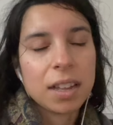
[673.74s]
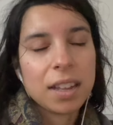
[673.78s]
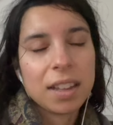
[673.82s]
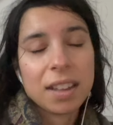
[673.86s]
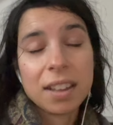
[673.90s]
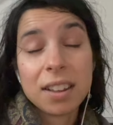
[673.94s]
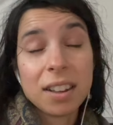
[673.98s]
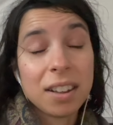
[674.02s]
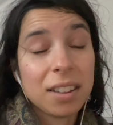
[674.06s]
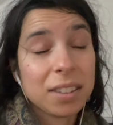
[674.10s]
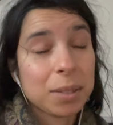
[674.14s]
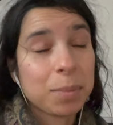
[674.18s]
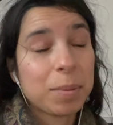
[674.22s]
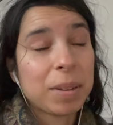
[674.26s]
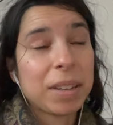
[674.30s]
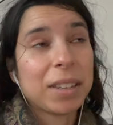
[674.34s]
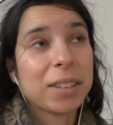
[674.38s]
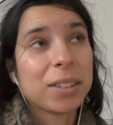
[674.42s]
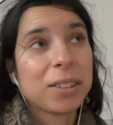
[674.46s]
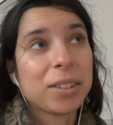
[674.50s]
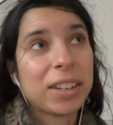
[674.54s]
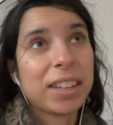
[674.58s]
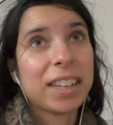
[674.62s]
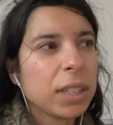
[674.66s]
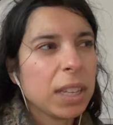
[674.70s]
Can't speak,
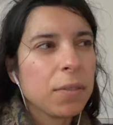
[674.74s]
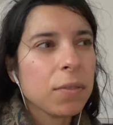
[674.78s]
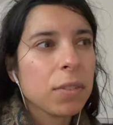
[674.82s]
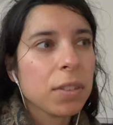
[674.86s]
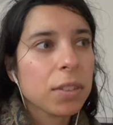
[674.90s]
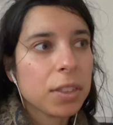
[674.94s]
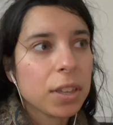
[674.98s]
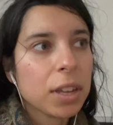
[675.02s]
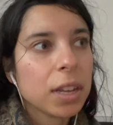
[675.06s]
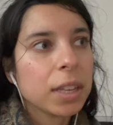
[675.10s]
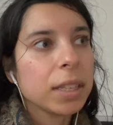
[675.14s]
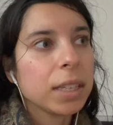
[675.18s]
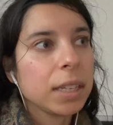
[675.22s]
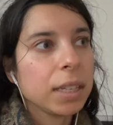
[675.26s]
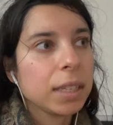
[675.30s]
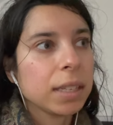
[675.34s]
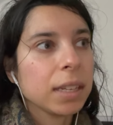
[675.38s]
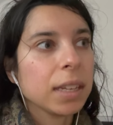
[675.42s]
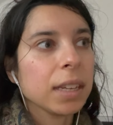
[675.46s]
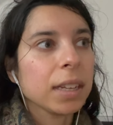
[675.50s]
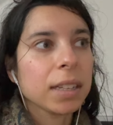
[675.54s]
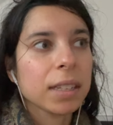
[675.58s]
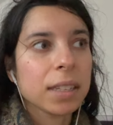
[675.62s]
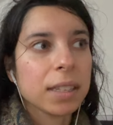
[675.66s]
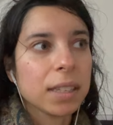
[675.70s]
sorry. Even
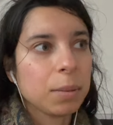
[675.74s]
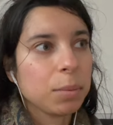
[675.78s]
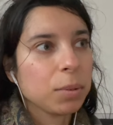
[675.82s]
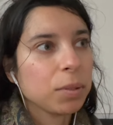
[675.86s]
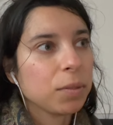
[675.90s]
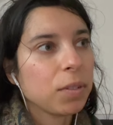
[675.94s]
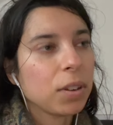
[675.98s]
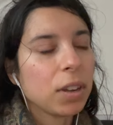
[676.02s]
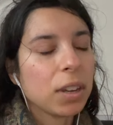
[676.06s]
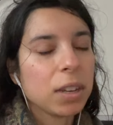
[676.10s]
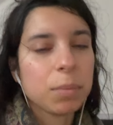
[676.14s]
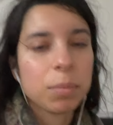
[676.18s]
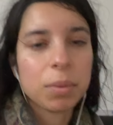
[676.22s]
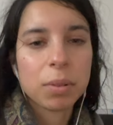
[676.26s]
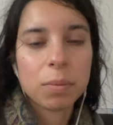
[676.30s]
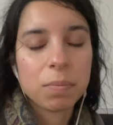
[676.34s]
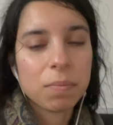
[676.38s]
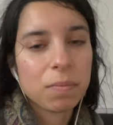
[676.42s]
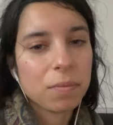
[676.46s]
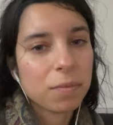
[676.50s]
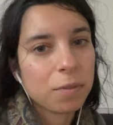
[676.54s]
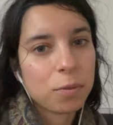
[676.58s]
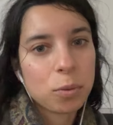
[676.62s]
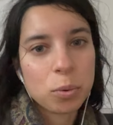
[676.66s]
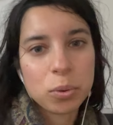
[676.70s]
36 seemed fine, but
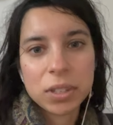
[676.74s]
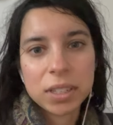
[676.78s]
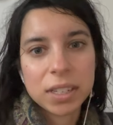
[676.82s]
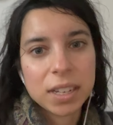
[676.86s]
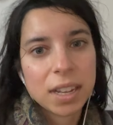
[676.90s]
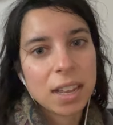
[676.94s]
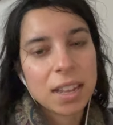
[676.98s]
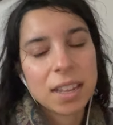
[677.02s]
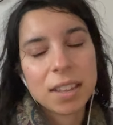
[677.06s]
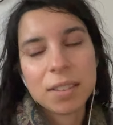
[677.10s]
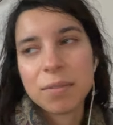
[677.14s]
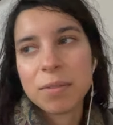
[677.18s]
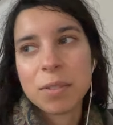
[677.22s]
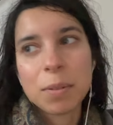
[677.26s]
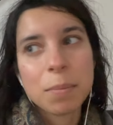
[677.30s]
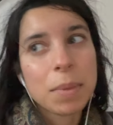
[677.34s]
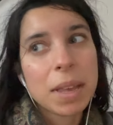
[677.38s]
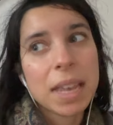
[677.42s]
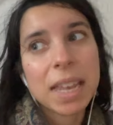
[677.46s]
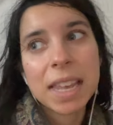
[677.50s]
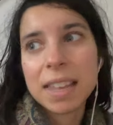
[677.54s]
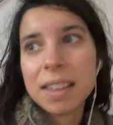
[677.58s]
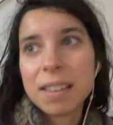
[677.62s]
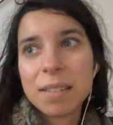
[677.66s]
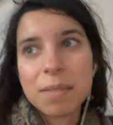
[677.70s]
48 for
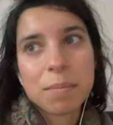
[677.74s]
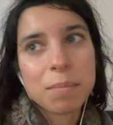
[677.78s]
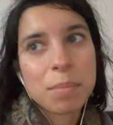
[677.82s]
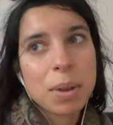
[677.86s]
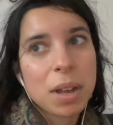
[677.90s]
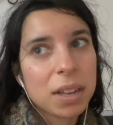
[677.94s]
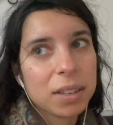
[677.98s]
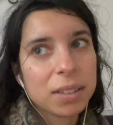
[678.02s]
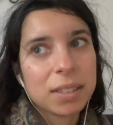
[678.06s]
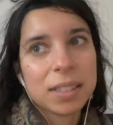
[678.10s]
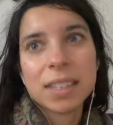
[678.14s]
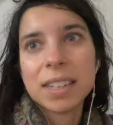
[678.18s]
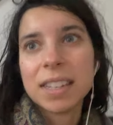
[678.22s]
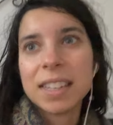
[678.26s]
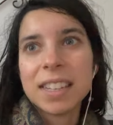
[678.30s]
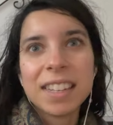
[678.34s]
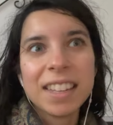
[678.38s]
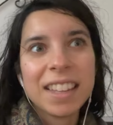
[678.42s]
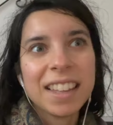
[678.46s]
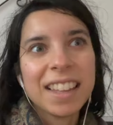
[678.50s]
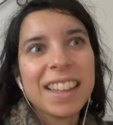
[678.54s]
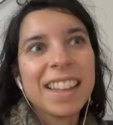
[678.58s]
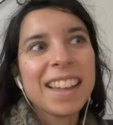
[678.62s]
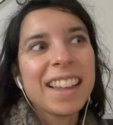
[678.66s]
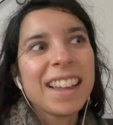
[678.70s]
me
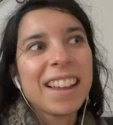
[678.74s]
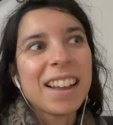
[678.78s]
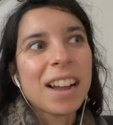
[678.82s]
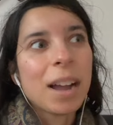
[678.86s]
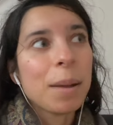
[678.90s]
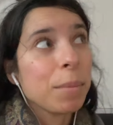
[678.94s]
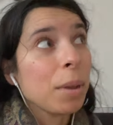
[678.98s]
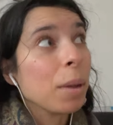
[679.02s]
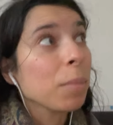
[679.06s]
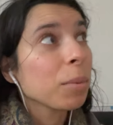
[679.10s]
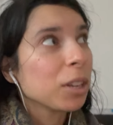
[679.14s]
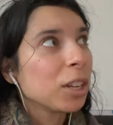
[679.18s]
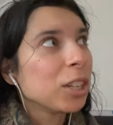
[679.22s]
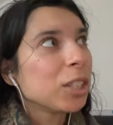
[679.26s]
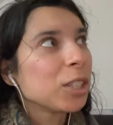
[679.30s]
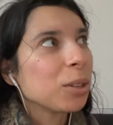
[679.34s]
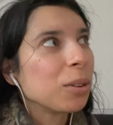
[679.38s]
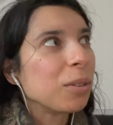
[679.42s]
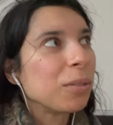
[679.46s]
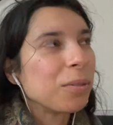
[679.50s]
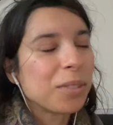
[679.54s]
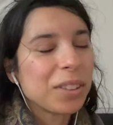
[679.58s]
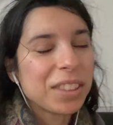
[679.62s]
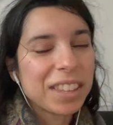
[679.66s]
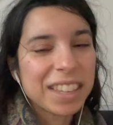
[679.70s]
personally, I mean, I'm going to do
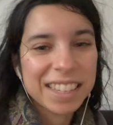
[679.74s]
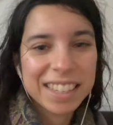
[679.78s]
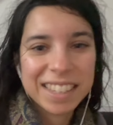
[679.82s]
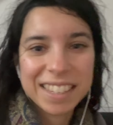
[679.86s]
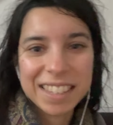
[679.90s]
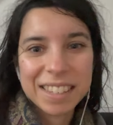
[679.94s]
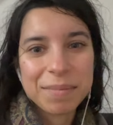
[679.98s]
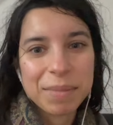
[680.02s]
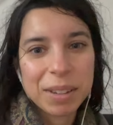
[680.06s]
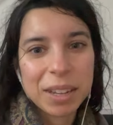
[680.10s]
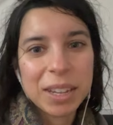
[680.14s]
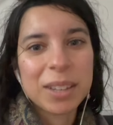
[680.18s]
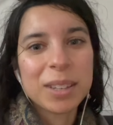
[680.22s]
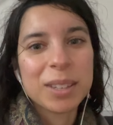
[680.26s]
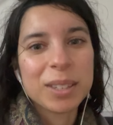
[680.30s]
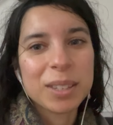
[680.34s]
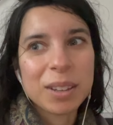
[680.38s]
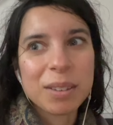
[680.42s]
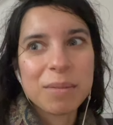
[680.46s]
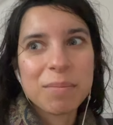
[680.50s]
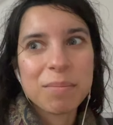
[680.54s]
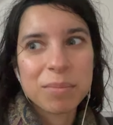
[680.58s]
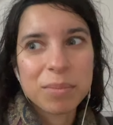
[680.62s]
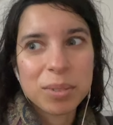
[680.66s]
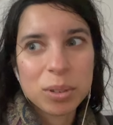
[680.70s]
it for this because
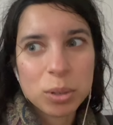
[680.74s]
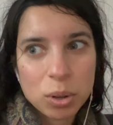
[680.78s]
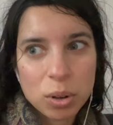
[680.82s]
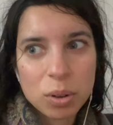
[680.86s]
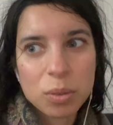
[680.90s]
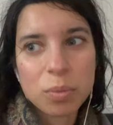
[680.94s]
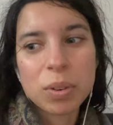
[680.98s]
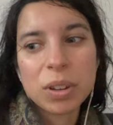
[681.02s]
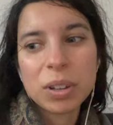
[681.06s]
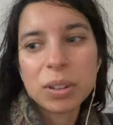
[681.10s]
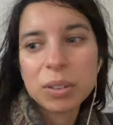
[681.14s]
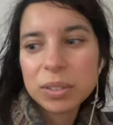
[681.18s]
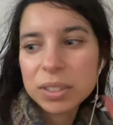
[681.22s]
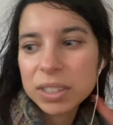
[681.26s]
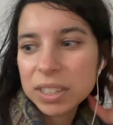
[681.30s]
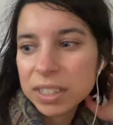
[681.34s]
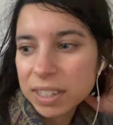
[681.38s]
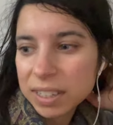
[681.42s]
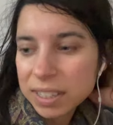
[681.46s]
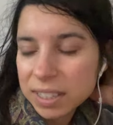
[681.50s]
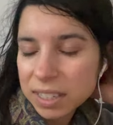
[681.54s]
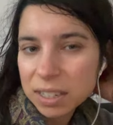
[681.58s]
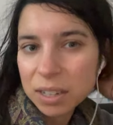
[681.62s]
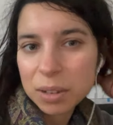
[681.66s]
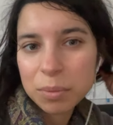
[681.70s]
I'm strong-willed and
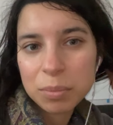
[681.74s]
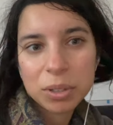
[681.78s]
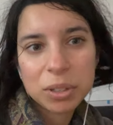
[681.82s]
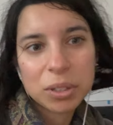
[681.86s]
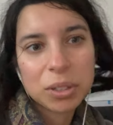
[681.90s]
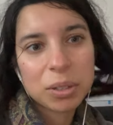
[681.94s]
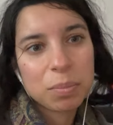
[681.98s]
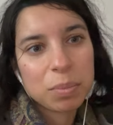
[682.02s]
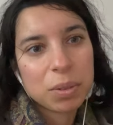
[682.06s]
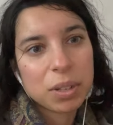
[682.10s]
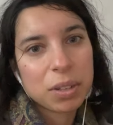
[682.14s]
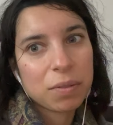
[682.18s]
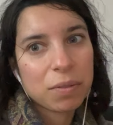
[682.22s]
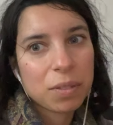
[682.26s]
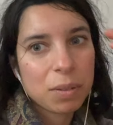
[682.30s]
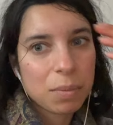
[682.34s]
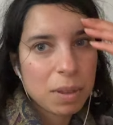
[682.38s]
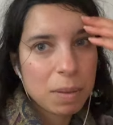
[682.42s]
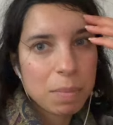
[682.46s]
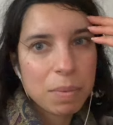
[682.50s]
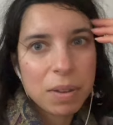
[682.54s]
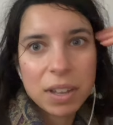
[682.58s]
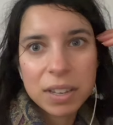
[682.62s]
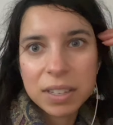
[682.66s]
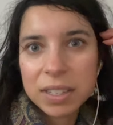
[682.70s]
I said I would, but for
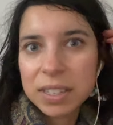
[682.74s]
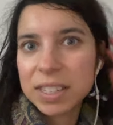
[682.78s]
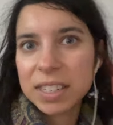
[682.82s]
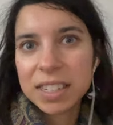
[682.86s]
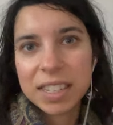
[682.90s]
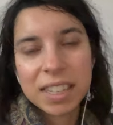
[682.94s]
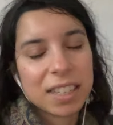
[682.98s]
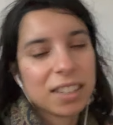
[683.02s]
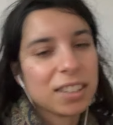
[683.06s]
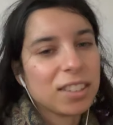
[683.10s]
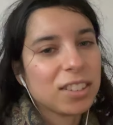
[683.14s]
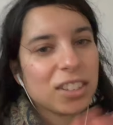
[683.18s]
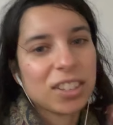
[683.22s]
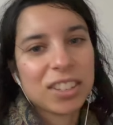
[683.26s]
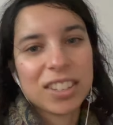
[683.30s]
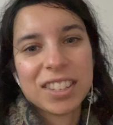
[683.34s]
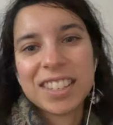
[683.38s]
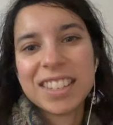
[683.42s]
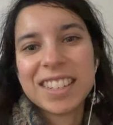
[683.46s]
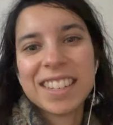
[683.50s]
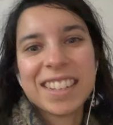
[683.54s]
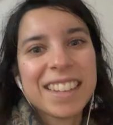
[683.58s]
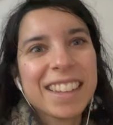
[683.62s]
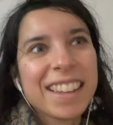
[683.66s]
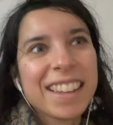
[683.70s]
me personally, it's just,